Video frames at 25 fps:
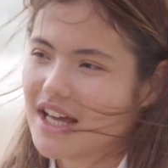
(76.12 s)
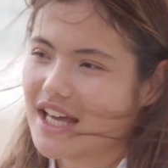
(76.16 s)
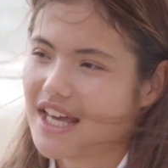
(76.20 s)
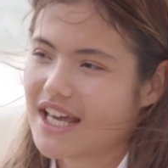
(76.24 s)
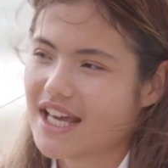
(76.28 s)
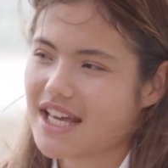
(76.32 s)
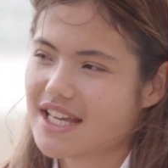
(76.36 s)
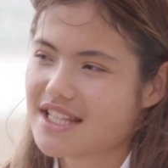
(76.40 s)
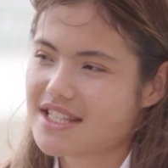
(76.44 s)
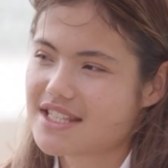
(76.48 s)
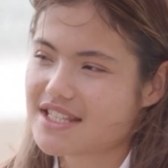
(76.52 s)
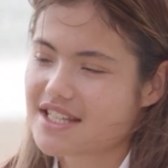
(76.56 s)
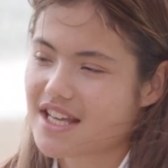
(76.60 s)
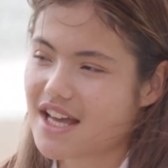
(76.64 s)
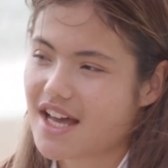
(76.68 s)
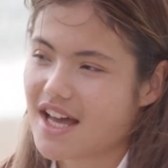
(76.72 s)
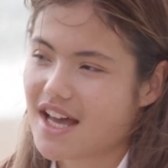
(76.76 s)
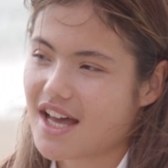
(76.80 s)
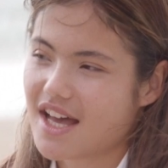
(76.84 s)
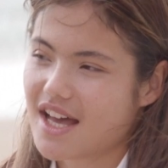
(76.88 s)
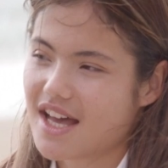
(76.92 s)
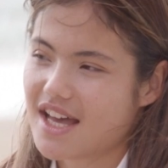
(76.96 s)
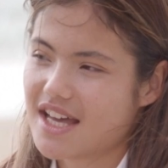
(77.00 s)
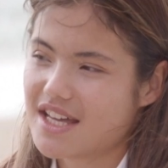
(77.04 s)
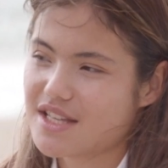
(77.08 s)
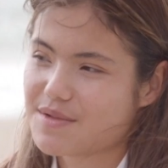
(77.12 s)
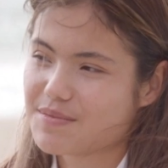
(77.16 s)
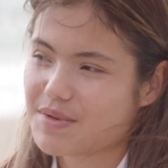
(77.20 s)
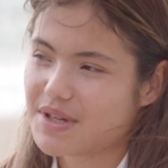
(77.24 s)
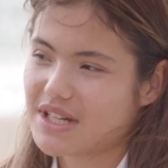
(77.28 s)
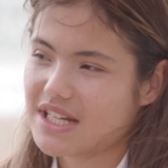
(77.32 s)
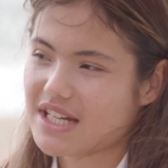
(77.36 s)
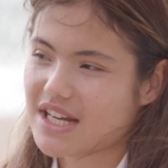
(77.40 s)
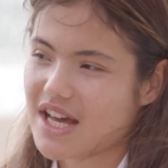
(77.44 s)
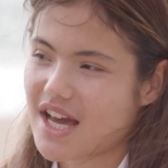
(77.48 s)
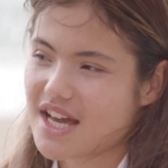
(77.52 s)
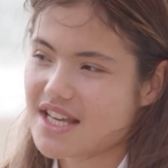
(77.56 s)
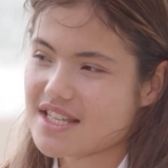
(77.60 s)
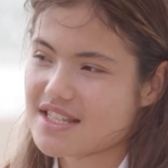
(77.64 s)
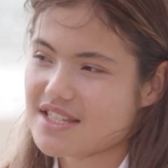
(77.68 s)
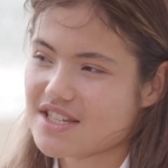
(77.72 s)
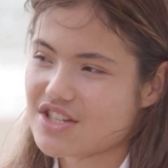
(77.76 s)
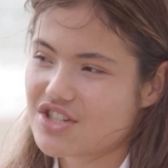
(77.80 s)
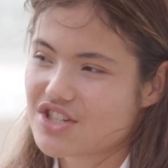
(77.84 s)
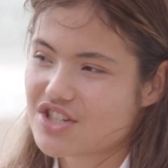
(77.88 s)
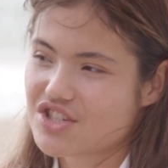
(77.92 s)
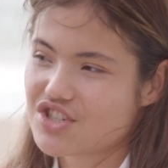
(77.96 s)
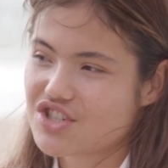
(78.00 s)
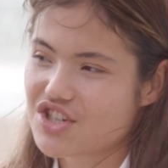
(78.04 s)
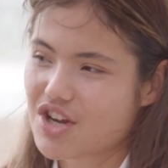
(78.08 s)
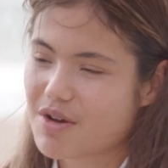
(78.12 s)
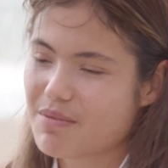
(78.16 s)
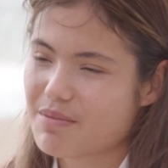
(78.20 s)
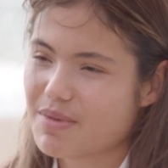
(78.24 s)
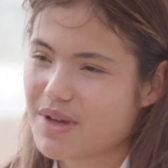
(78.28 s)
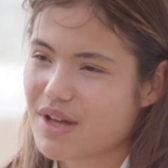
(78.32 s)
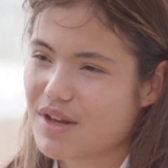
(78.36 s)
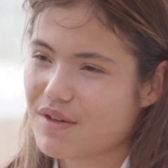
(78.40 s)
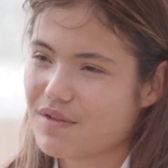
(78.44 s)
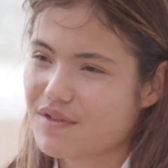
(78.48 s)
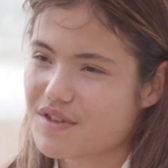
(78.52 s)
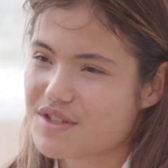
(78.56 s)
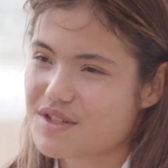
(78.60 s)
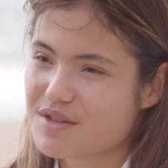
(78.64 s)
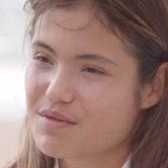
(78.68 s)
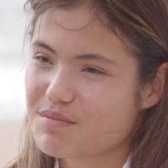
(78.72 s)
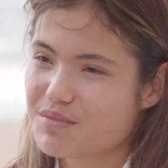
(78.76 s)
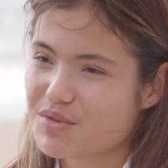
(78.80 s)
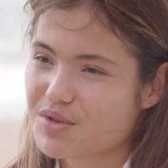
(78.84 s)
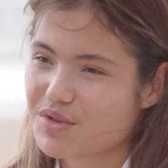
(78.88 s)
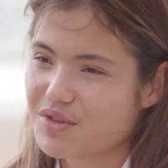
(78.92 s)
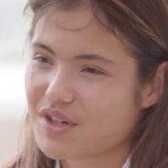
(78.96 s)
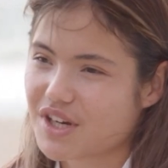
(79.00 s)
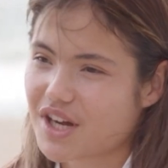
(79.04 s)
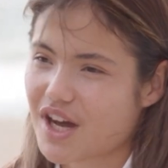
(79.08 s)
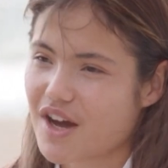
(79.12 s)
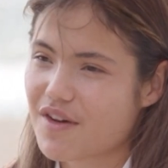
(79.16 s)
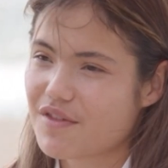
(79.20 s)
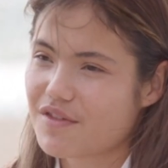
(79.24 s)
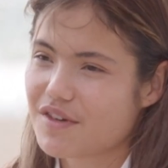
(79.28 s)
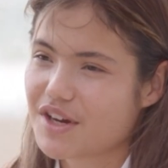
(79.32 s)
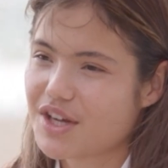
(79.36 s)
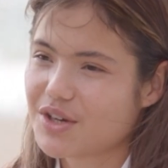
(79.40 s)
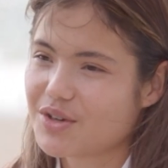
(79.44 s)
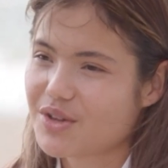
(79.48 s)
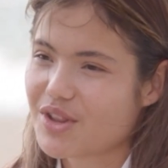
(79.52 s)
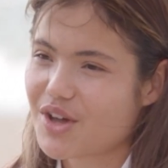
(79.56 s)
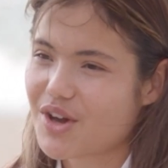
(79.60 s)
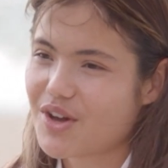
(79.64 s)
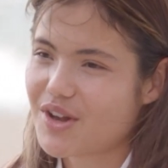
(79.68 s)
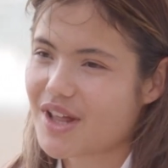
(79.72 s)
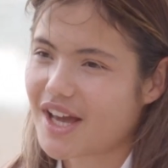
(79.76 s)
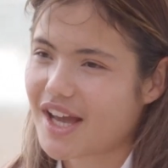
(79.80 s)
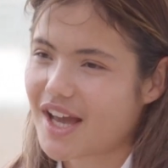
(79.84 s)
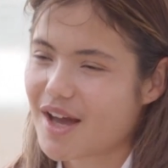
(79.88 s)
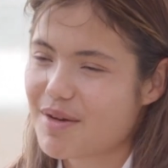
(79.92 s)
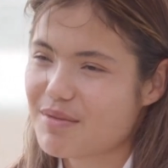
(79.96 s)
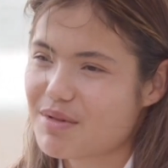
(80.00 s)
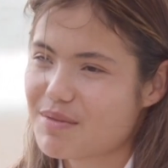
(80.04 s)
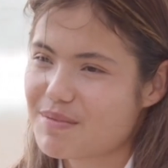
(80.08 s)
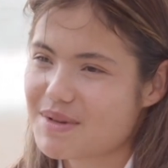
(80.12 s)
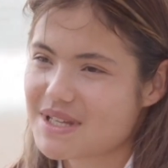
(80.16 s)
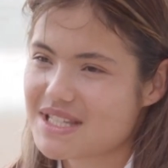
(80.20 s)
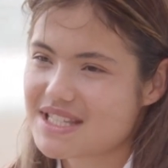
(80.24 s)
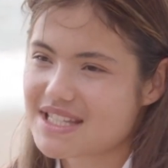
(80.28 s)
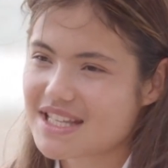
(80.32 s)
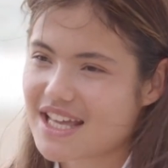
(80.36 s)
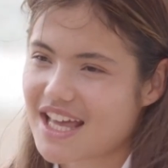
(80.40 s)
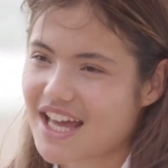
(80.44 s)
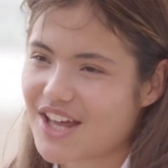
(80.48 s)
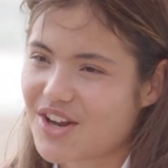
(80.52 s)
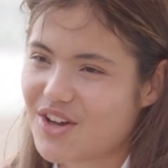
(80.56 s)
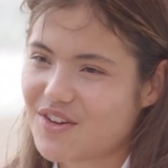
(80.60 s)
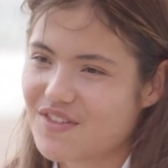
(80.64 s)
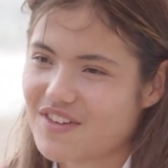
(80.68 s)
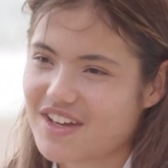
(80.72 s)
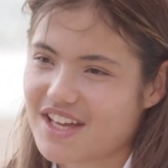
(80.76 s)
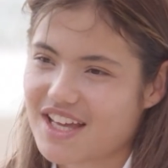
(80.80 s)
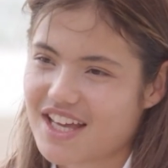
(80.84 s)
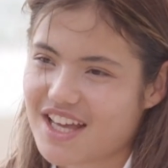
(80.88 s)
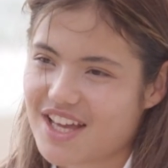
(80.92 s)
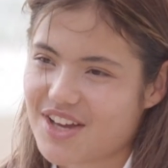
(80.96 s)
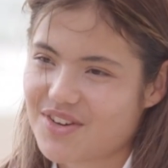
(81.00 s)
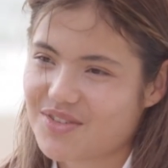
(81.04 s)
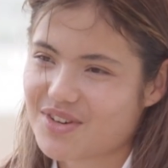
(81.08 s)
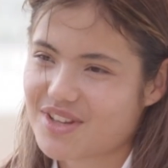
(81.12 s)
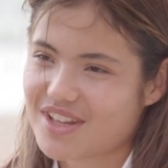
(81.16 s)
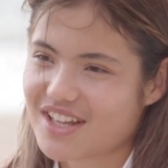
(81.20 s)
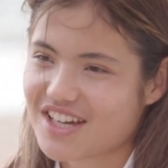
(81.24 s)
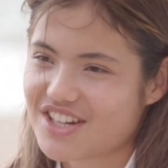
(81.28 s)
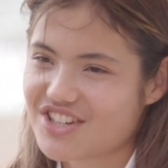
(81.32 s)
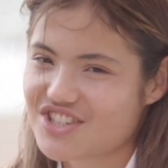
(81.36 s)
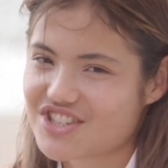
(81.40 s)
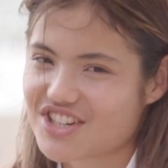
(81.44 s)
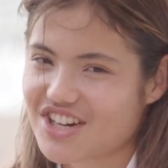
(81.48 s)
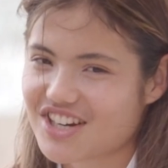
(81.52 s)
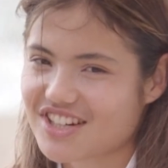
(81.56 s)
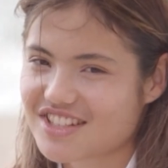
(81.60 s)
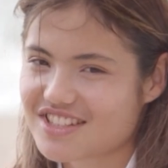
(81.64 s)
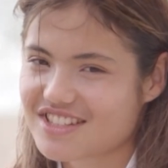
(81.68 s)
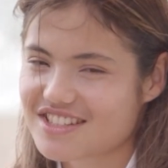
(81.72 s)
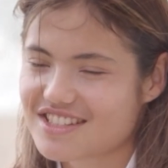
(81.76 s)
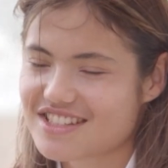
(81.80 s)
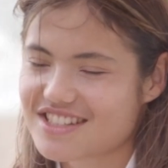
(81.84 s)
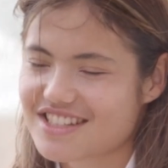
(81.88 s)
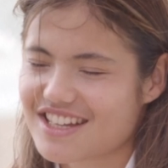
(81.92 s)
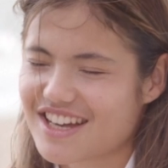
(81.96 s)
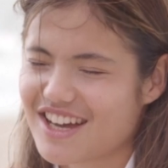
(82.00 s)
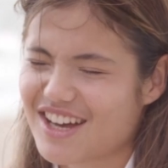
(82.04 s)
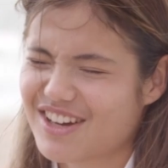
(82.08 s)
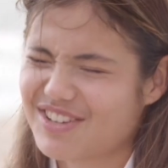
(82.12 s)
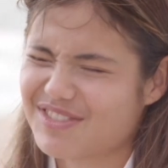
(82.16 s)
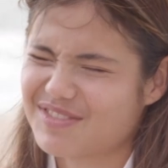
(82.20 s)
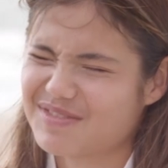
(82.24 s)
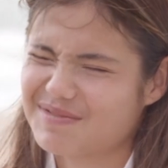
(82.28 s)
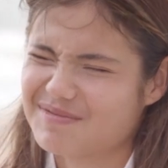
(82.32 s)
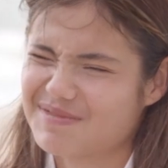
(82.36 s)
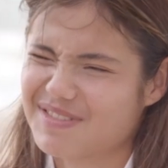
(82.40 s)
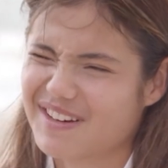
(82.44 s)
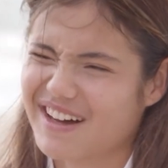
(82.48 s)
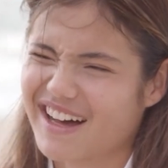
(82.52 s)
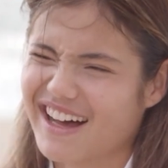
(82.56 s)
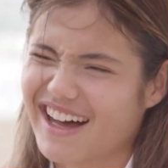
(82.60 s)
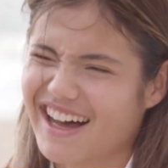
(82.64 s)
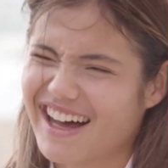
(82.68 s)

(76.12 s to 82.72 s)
it's pretty nice to just jump in for some pool recovery. Although, like, I'm a bit scared over here with like sharks and stuff.